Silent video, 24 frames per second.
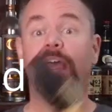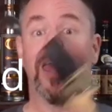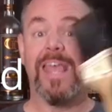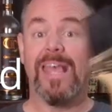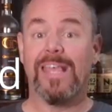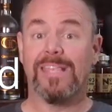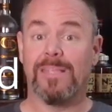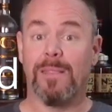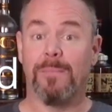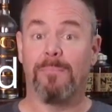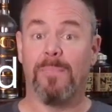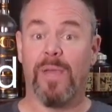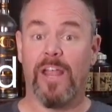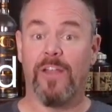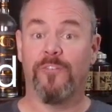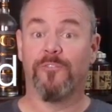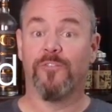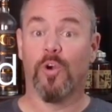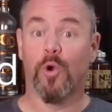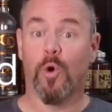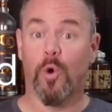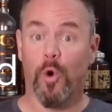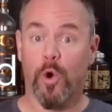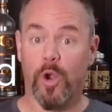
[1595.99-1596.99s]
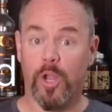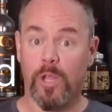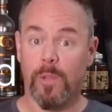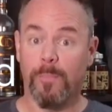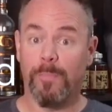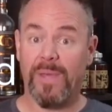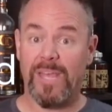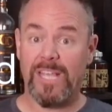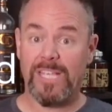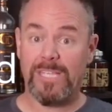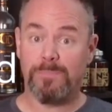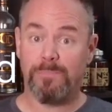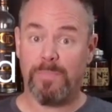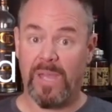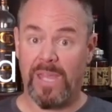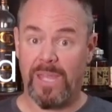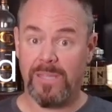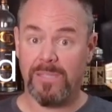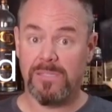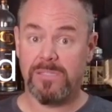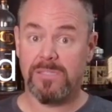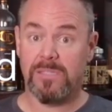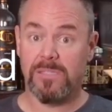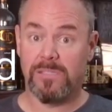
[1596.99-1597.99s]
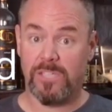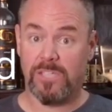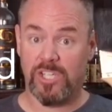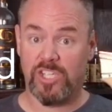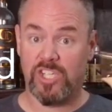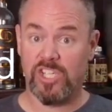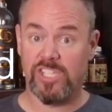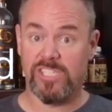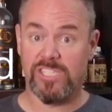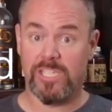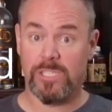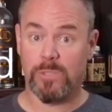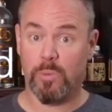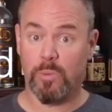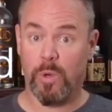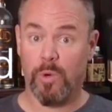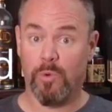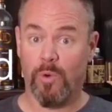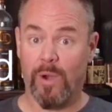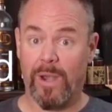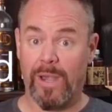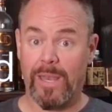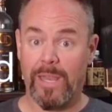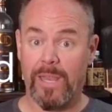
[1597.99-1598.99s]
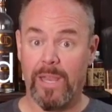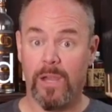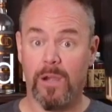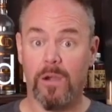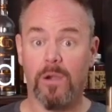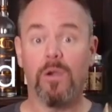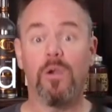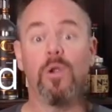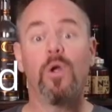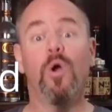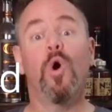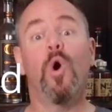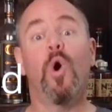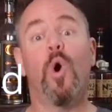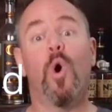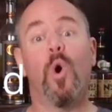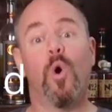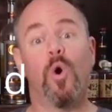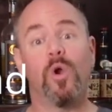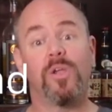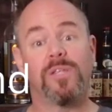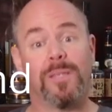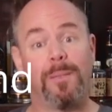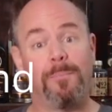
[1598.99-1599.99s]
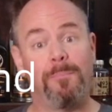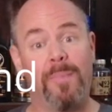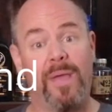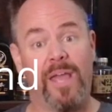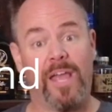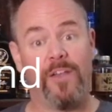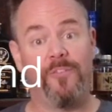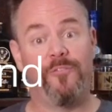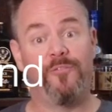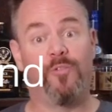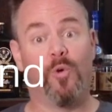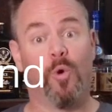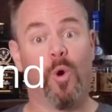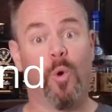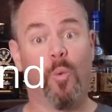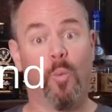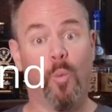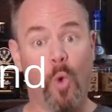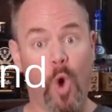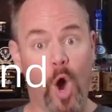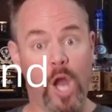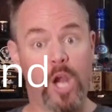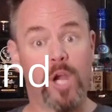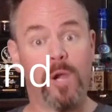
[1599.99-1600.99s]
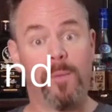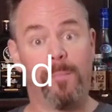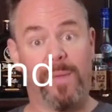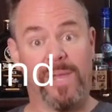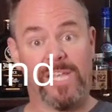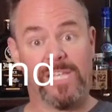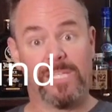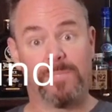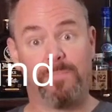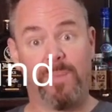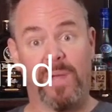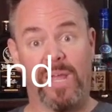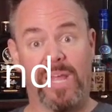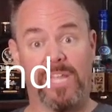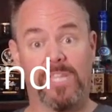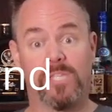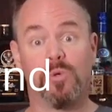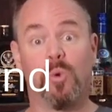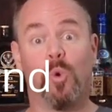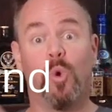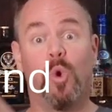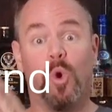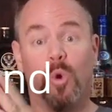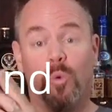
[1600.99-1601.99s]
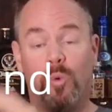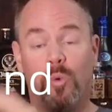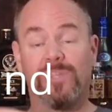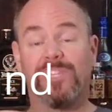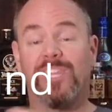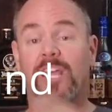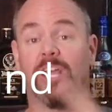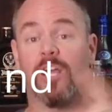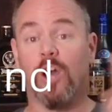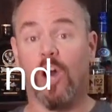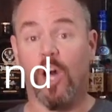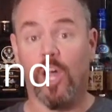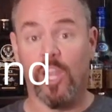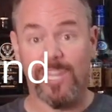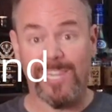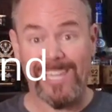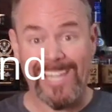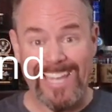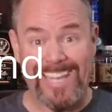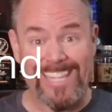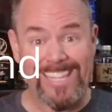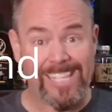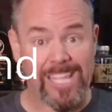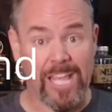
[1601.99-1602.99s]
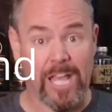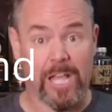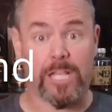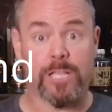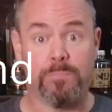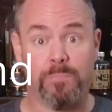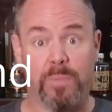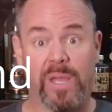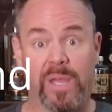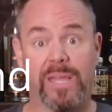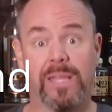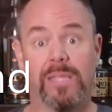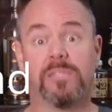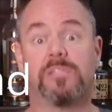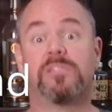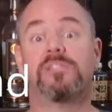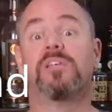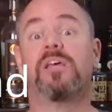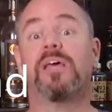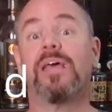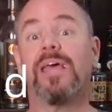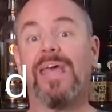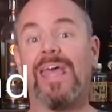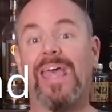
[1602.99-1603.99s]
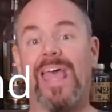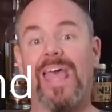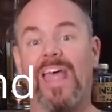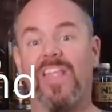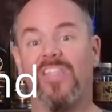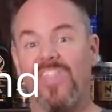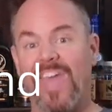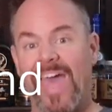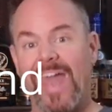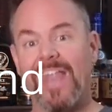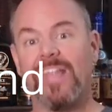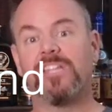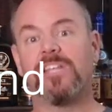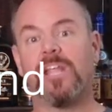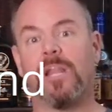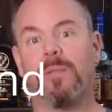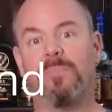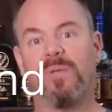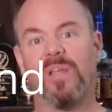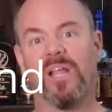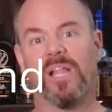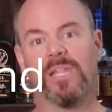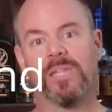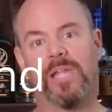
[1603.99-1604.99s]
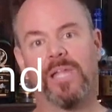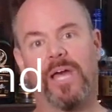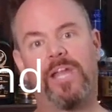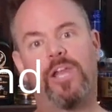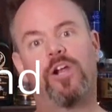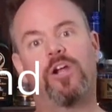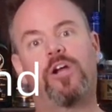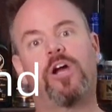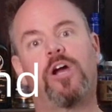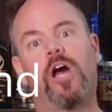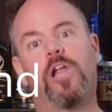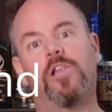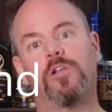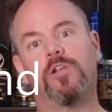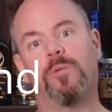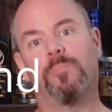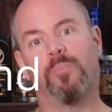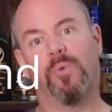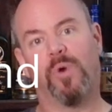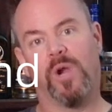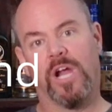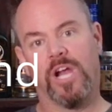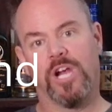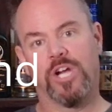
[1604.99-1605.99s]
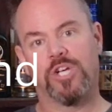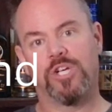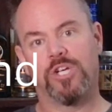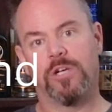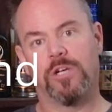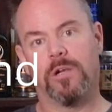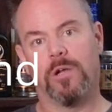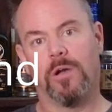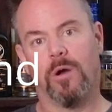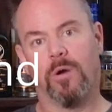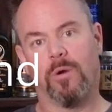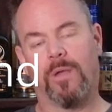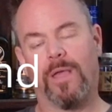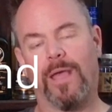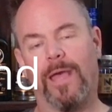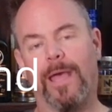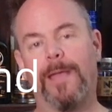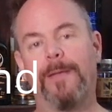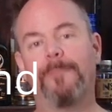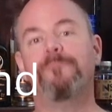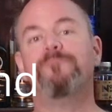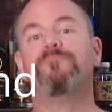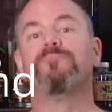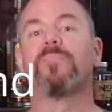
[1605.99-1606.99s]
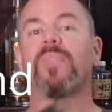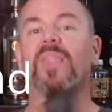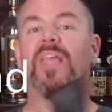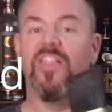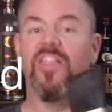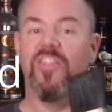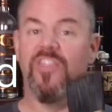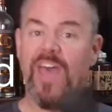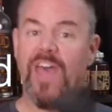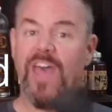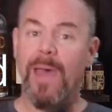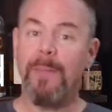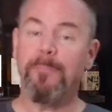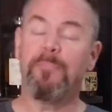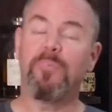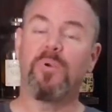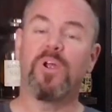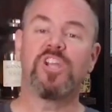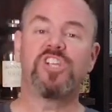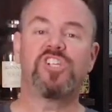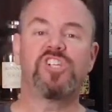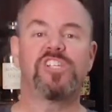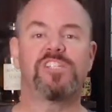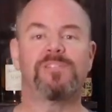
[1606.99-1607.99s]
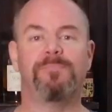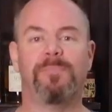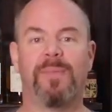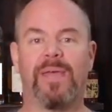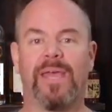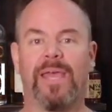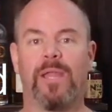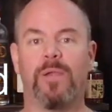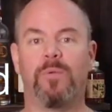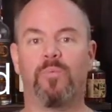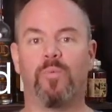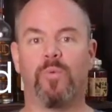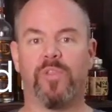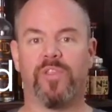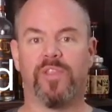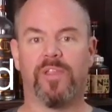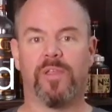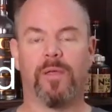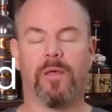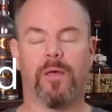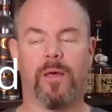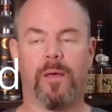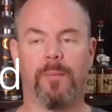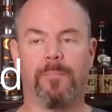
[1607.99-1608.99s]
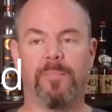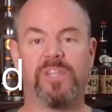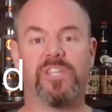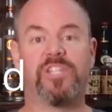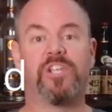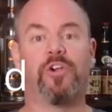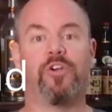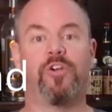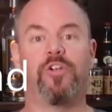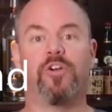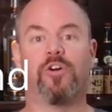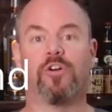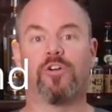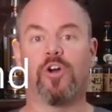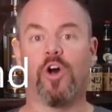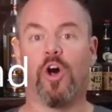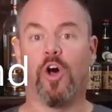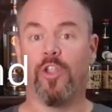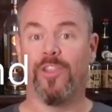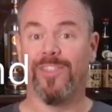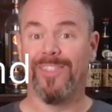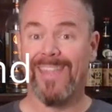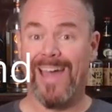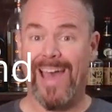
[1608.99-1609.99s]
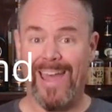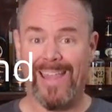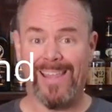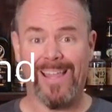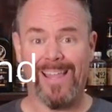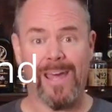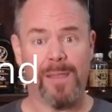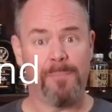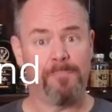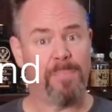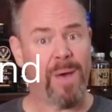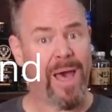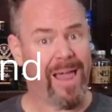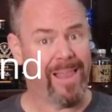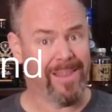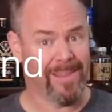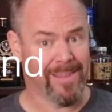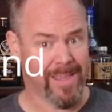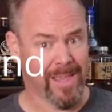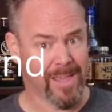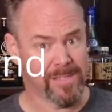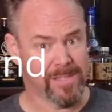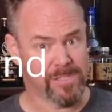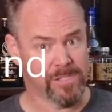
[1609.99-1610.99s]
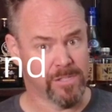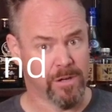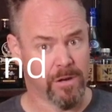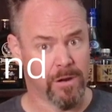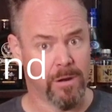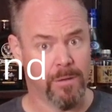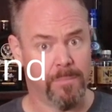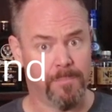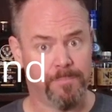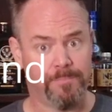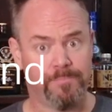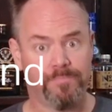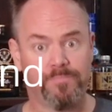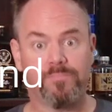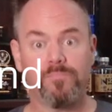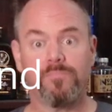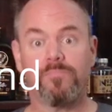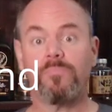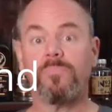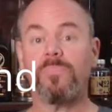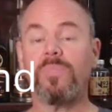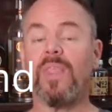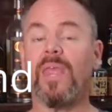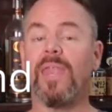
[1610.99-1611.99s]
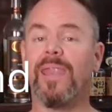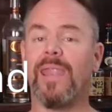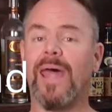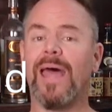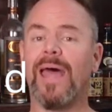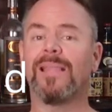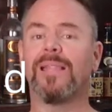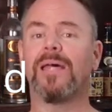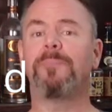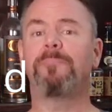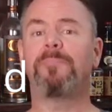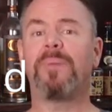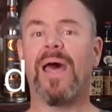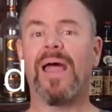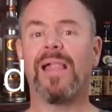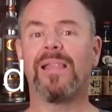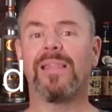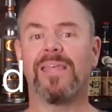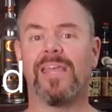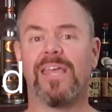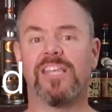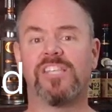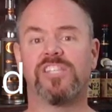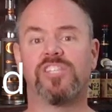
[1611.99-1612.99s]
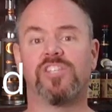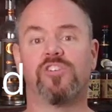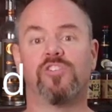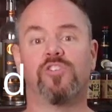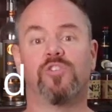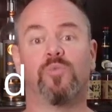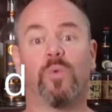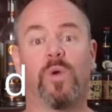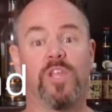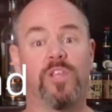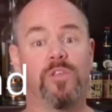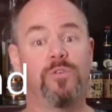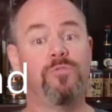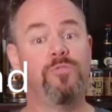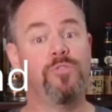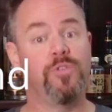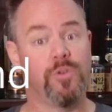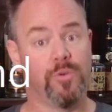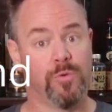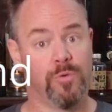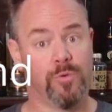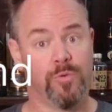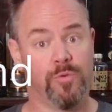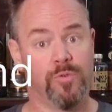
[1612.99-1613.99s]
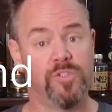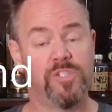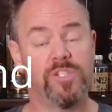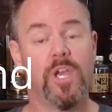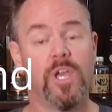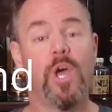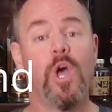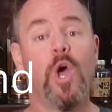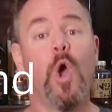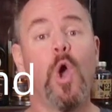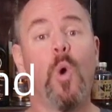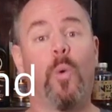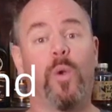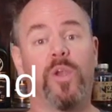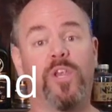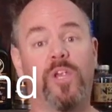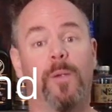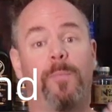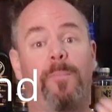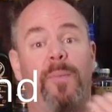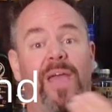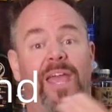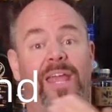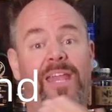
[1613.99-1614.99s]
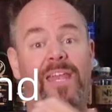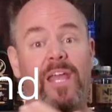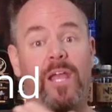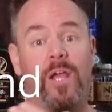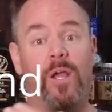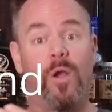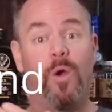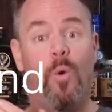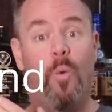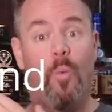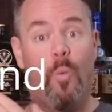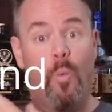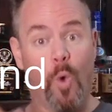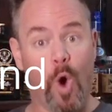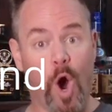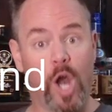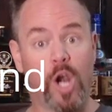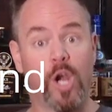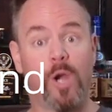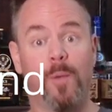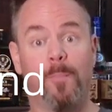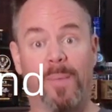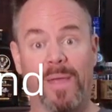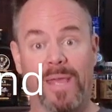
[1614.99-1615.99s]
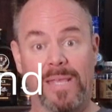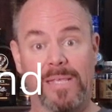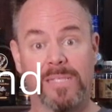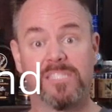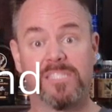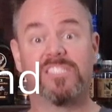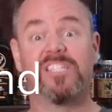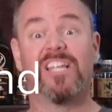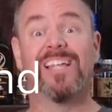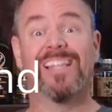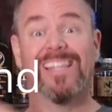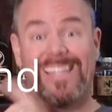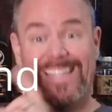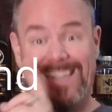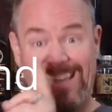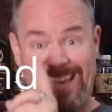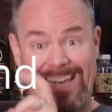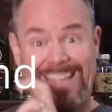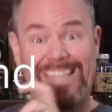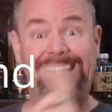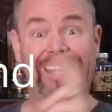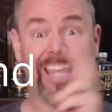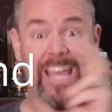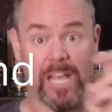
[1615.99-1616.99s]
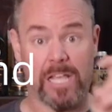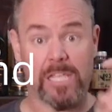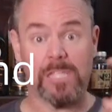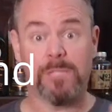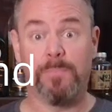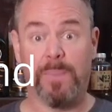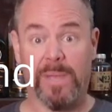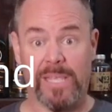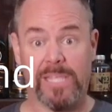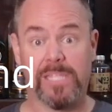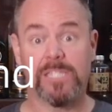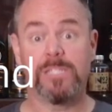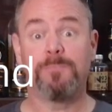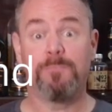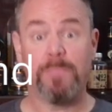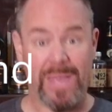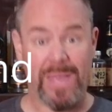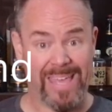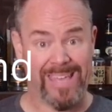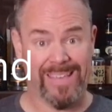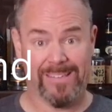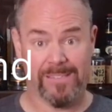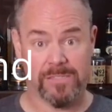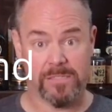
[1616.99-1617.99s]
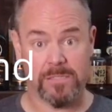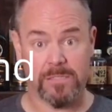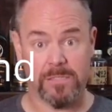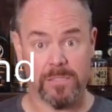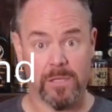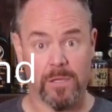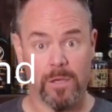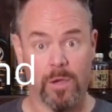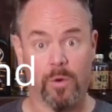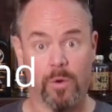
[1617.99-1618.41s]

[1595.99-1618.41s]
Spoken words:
Is it made for oil-based paints, such as this one right here? Or is it made for water-based paints, or what they call latex paints? And that is going to be a lighter colored brush, okay? That brush is made with a material called nylon polyester. Nylon polyester is what you use when you're painting water-based, latex-based paints.